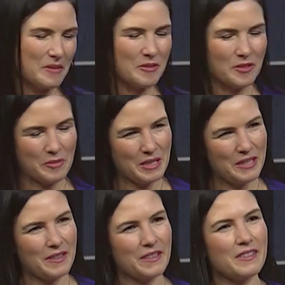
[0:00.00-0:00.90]
drew me
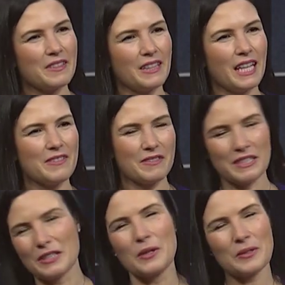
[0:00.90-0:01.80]
to the lives of
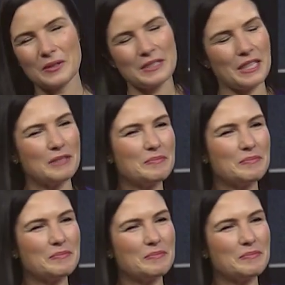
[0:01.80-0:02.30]
these locals, yeah.